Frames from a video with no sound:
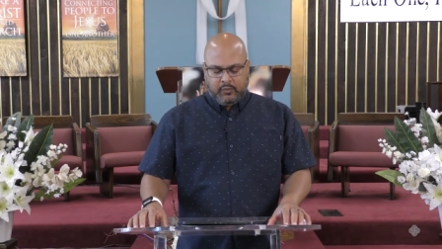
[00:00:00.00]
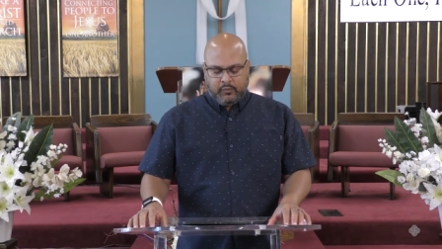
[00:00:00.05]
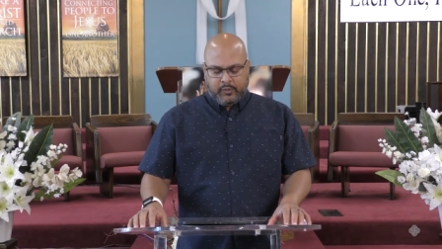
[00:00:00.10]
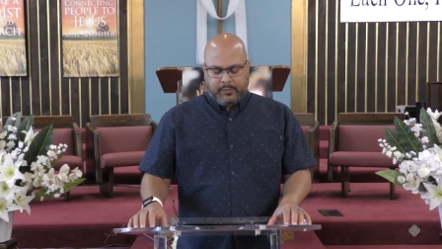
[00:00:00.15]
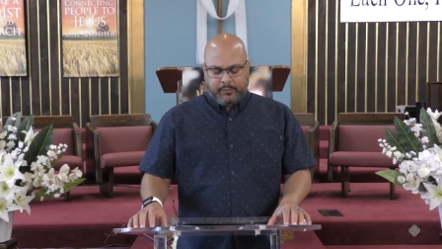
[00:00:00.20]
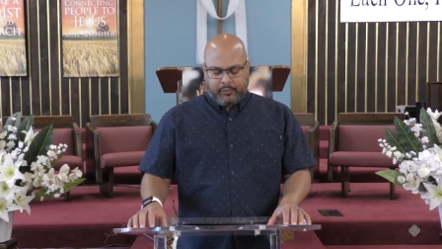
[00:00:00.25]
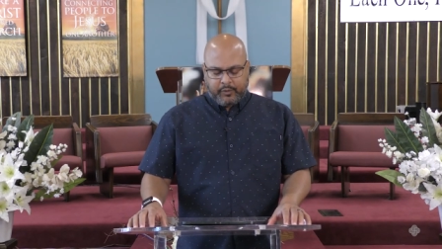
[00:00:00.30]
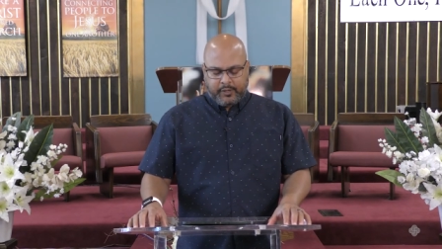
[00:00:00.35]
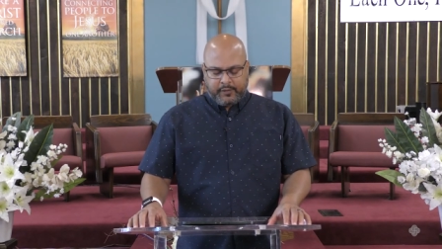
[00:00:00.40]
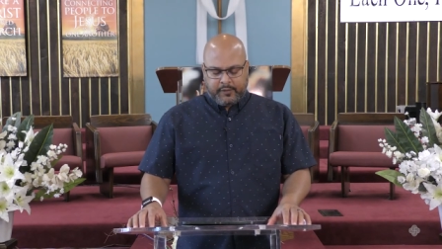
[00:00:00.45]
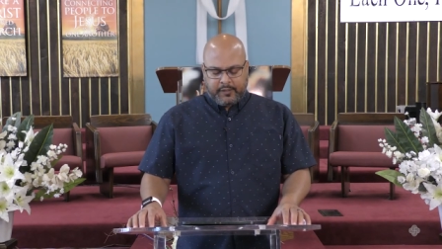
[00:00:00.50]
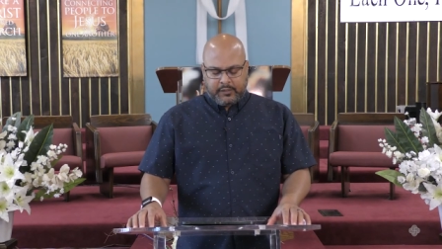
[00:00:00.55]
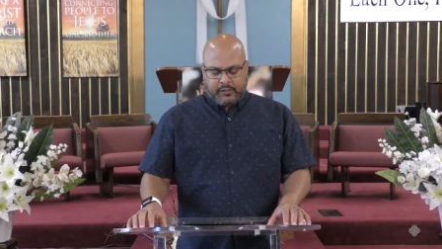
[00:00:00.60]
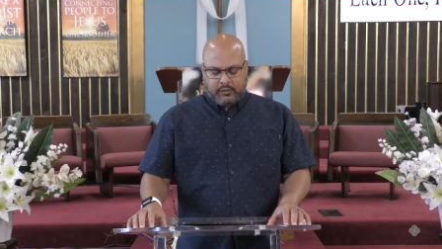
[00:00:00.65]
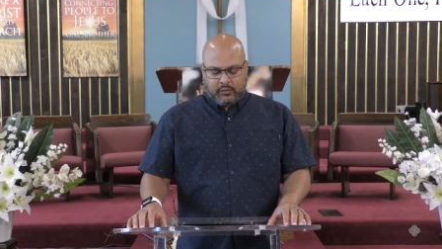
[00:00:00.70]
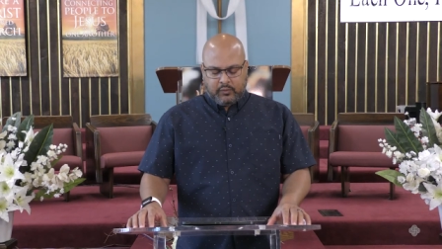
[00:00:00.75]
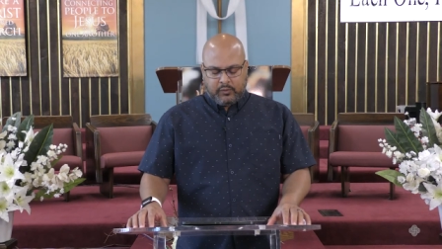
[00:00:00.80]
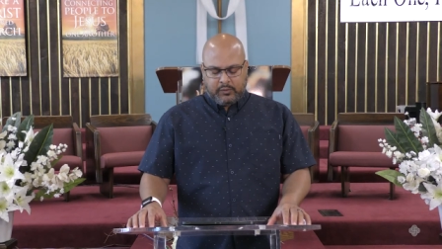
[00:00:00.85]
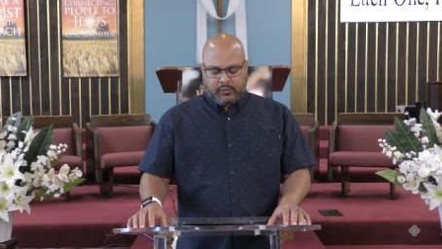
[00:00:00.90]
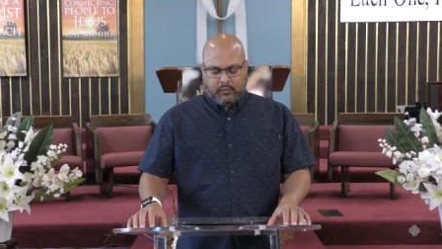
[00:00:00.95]
We pray that
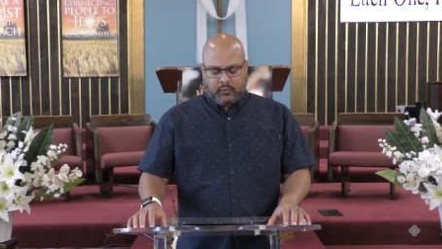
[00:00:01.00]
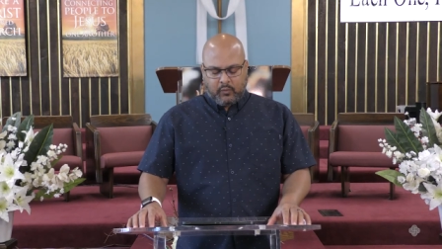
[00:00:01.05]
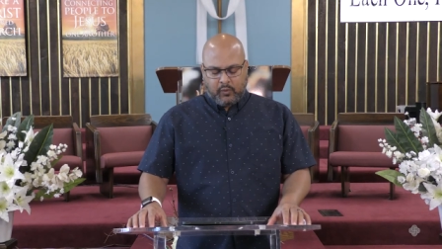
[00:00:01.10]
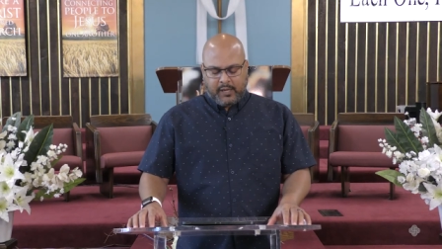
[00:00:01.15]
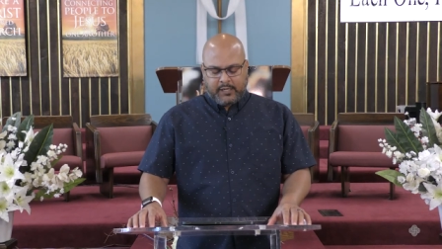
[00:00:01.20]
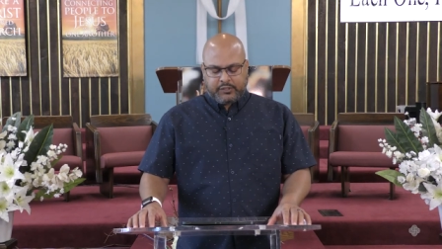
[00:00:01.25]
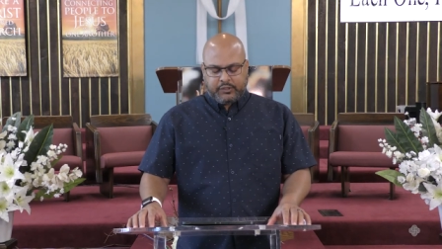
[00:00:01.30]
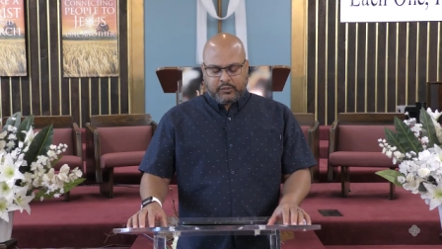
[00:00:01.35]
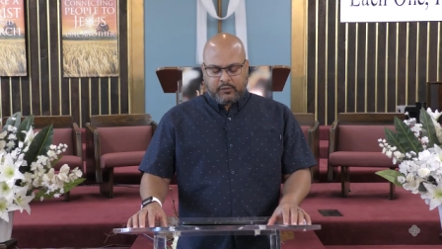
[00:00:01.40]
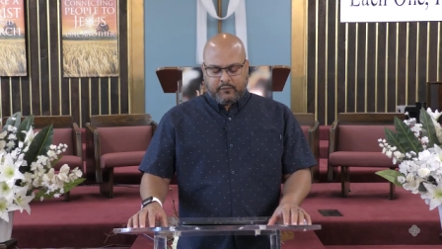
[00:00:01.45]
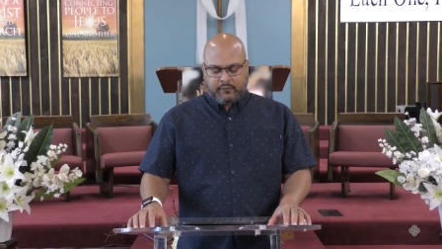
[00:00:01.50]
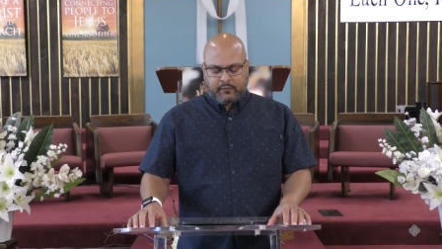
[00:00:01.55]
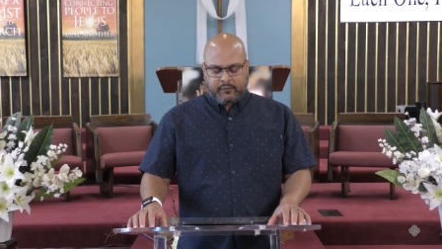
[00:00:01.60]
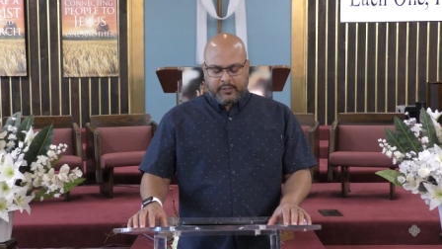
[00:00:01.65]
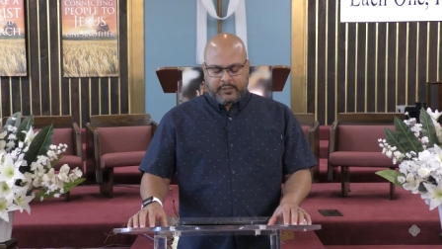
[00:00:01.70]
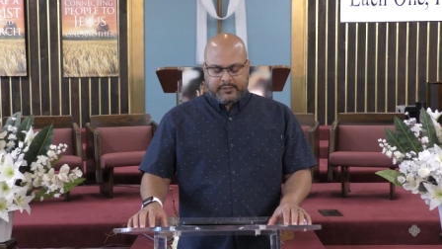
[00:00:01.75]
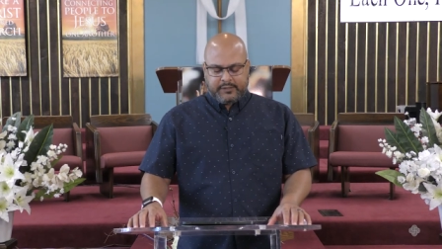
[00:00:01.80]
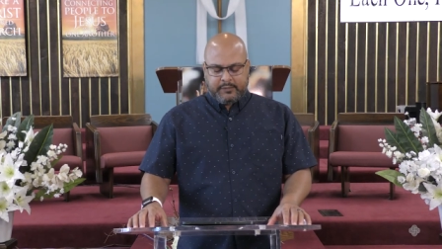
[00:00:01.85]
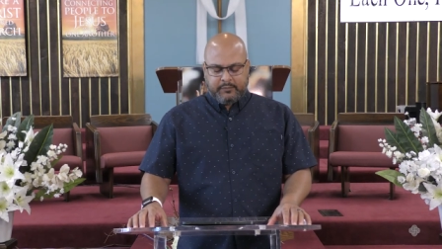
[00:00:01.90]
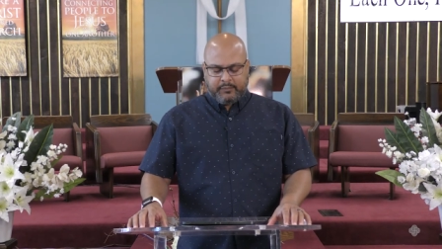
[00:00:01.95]
you would watch
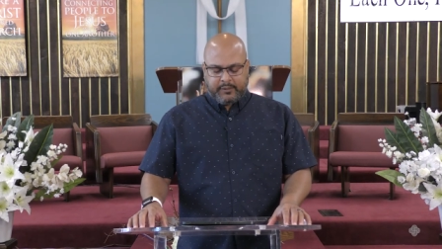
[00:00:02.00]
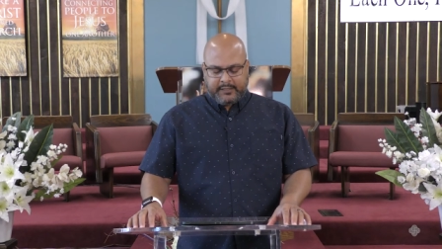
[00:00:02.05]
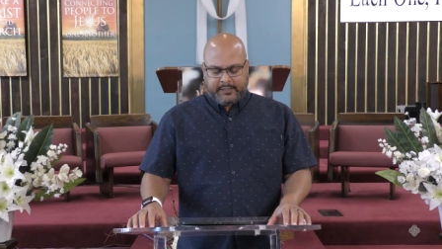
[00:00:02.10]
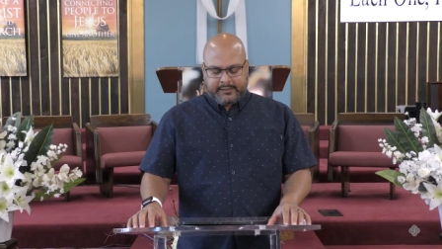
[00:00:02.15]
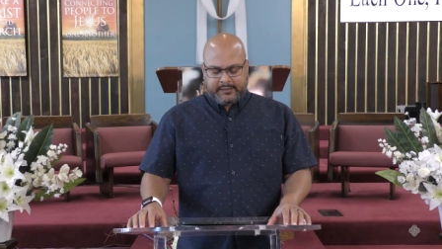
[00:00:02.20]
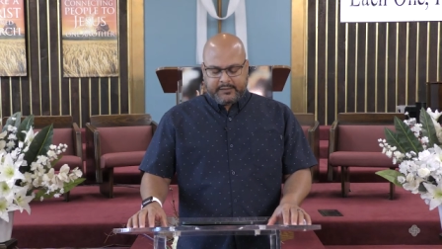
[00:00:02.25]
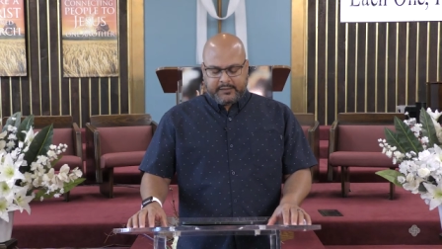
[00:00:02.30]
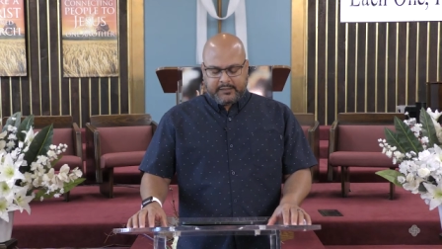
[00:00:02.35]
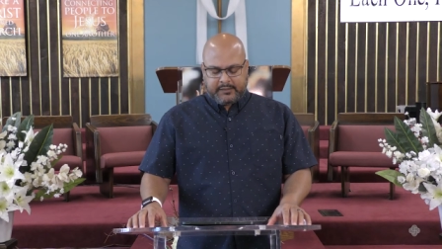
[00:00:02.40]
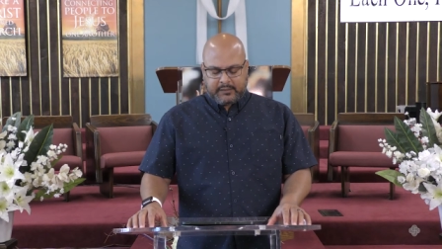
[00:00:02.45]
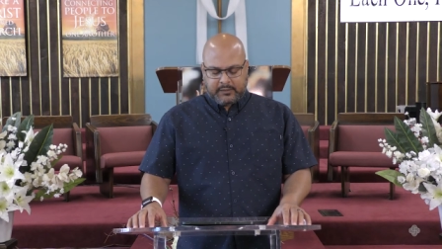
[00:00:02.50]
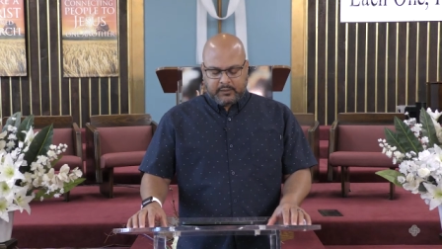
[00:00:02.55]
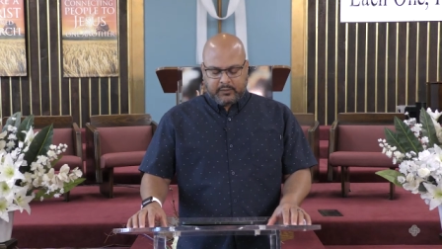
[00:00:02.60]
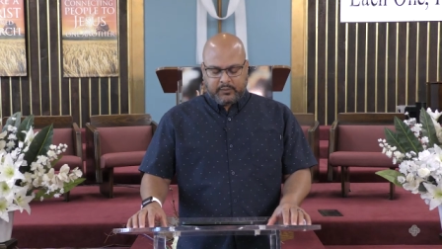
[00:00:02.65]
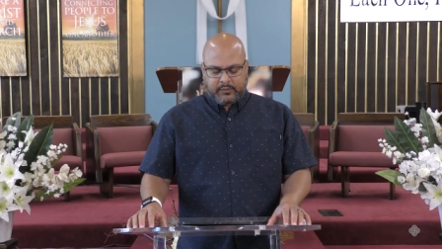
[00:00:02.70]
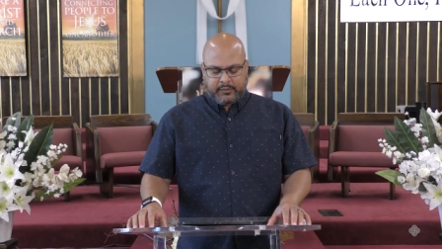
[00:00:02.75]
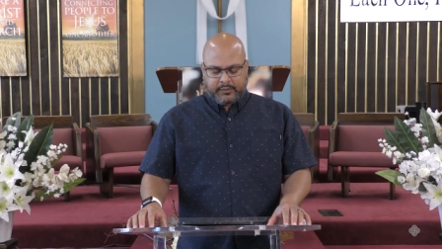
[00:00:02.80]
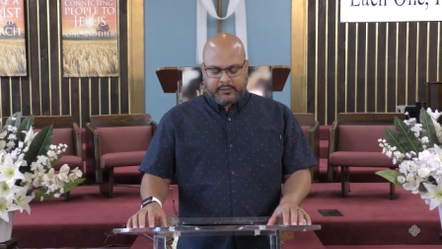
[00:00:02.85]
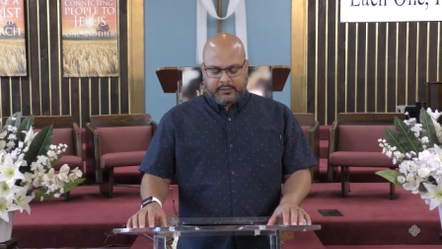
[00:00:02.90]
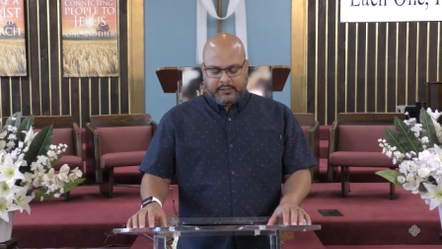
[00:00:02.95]
over us and bless us,
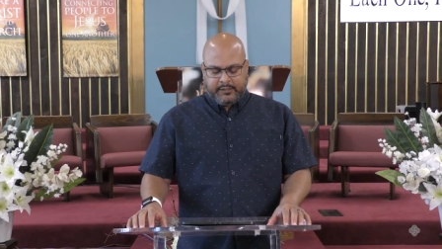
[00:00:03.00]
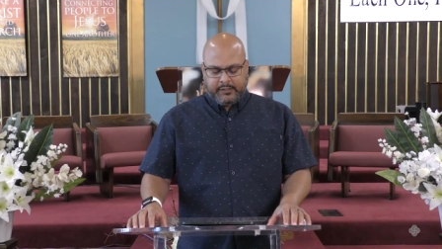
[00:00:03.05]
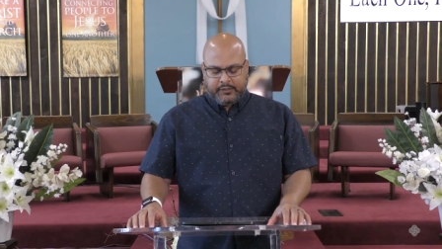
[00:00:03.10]
Lord.